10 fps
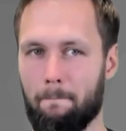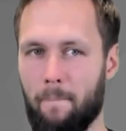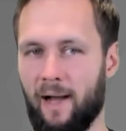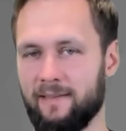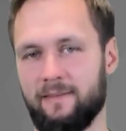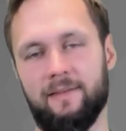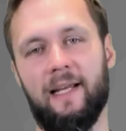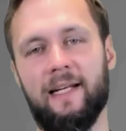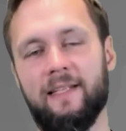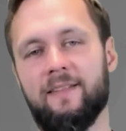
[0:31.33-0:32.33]
but
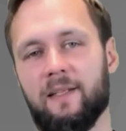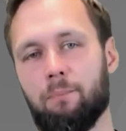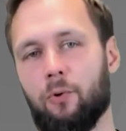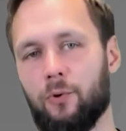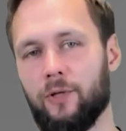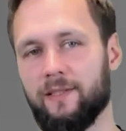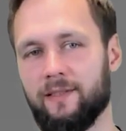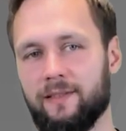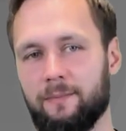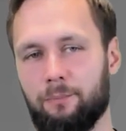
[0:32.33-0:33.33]
it is an
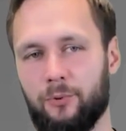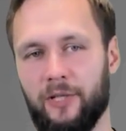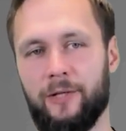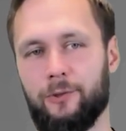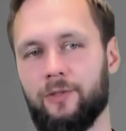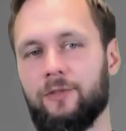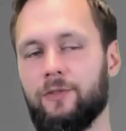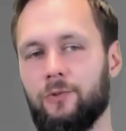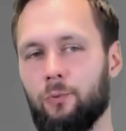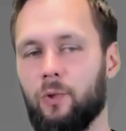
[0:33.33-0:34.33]
important
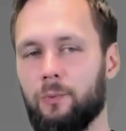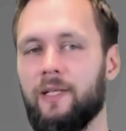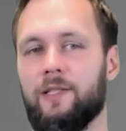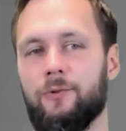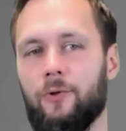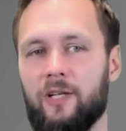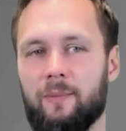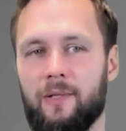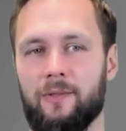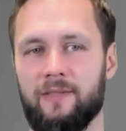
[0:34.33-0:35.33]
precursor to what we're going to talk
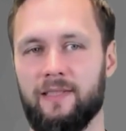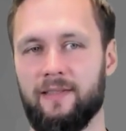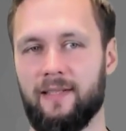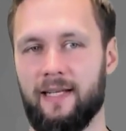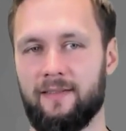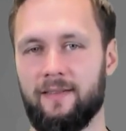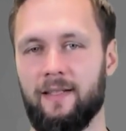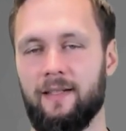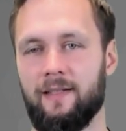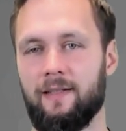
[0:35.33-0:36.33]
about in the next
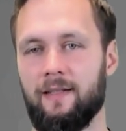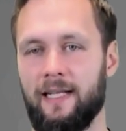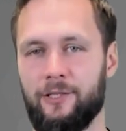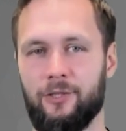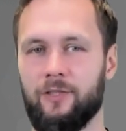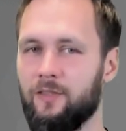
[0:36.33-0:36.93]
lecture.